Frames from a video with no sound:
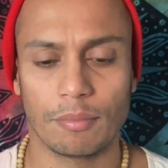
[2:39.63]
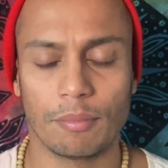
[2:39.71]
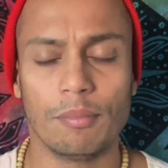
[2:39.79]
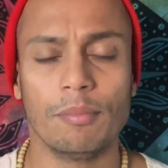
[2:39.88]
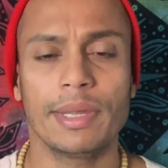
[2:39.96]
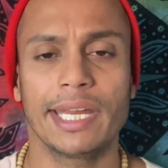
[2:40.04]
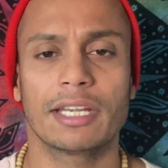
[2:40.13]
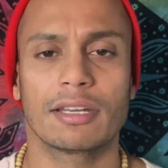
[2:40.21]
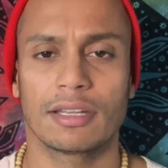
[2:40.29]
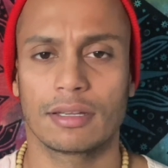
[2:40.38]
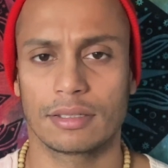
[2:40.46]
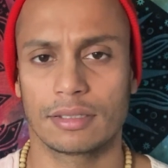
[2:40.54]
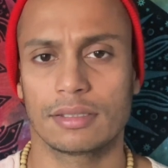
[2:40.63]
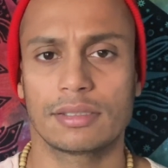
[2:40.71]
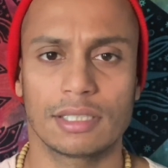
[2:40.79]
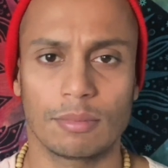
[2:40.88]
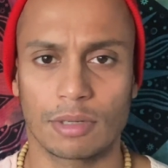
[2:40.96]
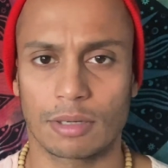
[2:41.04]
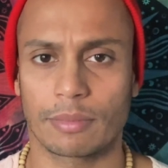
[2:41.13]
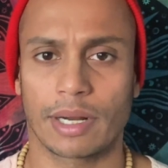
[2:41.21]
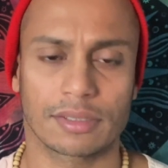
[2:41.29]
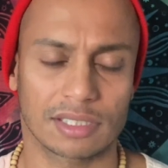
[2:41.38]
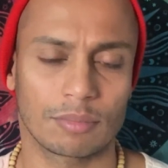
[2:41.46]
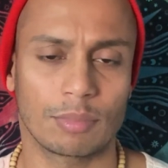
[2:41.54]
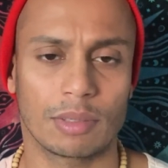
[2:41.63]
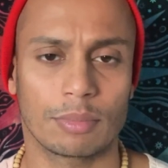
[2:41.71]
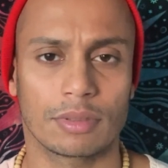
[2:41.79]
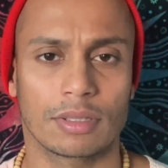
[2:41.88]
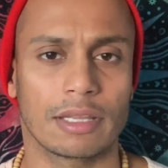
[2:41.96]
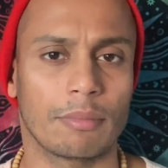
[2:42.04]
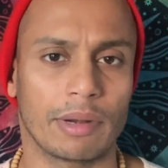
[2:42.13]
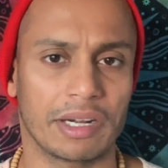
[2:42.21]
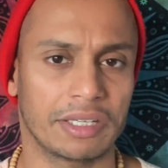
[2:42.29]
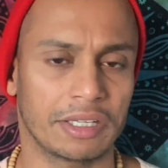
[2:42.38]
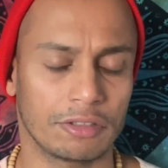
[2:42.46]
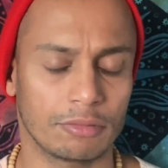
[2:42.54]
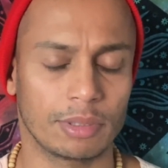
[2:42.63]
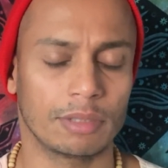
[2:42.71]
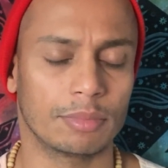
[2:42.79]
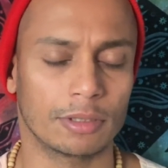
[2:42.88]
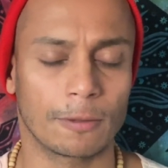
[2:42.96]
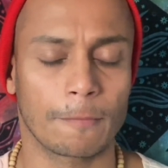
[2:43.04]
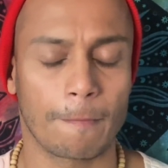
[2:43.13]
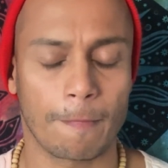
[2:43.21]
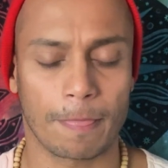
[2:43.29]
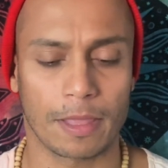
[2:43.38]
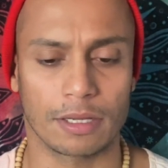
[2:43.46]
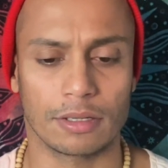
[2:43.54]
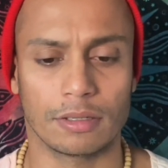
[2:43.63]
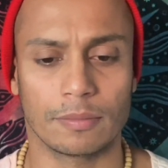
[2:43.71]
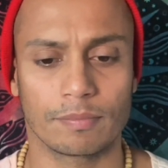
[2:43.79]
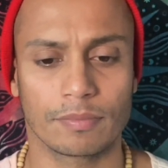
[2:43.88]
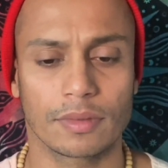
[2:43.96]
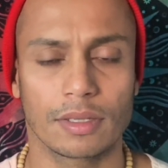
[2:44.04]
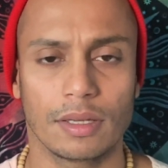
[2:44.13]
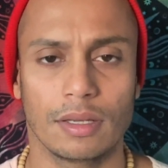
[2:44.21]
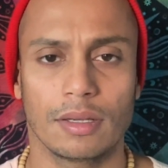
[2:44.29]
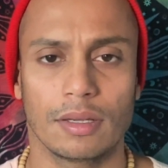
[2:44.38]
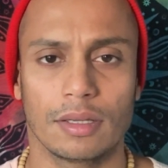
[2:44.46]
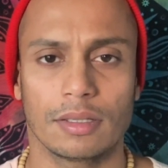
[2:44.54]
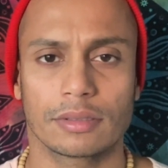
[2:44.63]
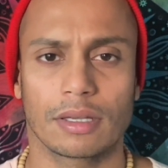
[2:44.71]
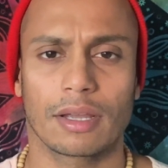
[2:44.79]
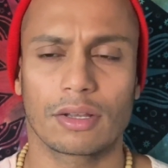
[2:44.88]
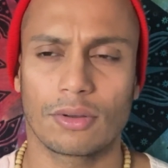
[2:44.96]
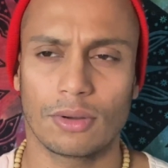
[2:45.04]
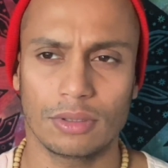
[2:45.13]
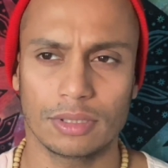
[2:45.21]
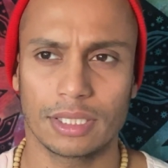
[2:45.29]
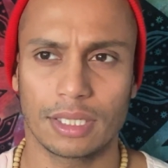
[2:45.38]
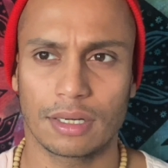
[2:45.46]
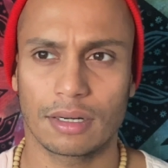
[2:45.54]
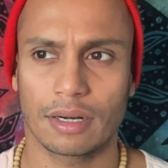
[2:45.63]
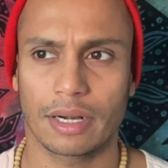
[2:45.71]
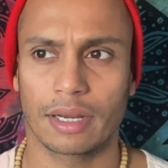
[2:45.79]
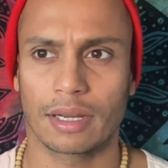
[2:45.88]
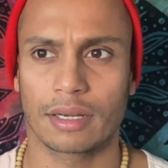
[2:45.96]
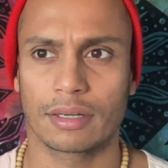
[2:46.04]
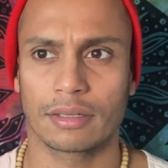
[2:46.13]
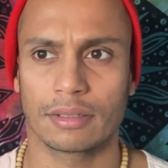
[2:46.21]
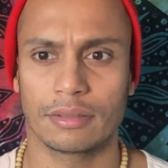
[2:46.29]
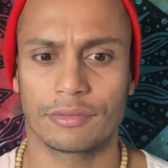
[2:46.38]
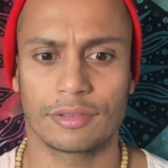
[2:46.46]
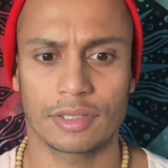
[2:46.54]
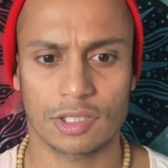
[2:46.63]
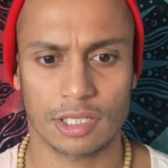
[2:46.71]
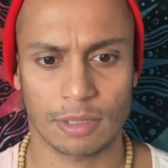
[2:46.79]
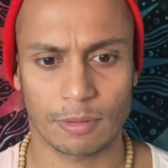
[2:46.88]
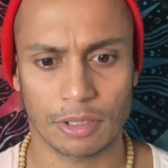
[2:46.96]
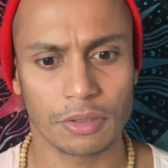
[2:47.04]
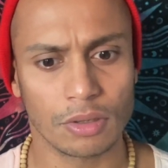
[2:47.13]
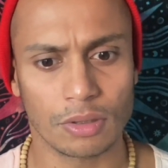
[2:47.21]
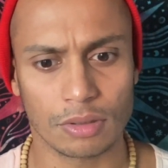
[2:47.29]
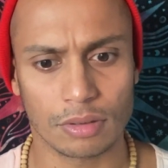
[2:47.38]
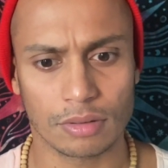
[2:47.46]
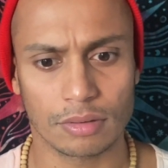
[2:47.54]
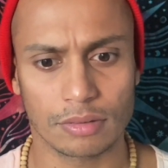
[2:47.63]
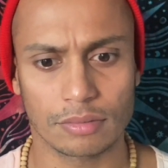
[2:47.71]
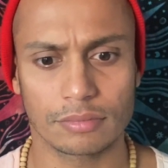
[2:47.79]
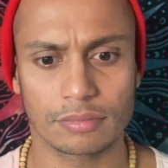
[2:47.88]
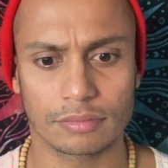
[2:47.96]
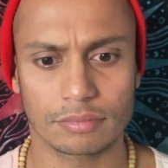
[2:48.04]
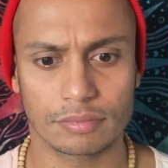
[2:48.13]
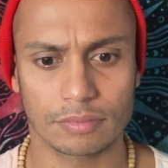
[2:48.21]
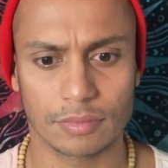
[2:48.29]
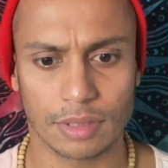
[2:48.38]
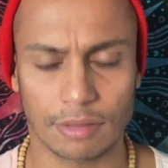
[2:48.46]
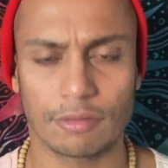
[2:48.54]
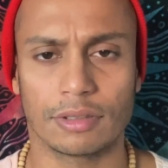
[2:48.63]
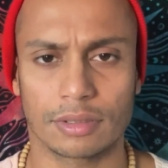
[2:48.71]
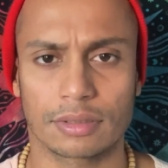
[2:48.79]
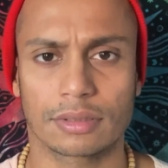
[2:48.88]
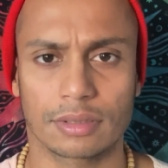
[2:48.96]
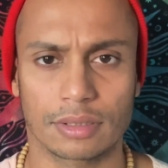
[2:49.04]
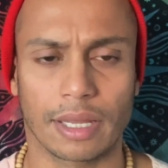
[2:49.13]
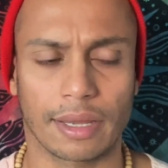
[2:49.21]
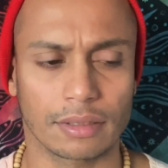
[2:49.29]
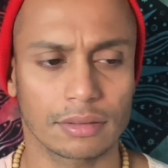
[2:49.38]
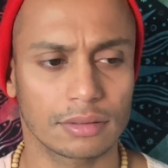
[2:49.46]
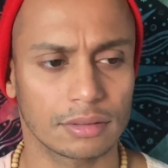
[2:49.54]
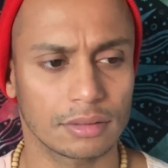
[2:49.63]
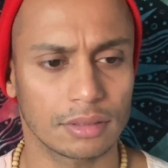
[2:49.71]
meet similar mindset people, the meditative people. So I go there, and the first time I go, it was nice.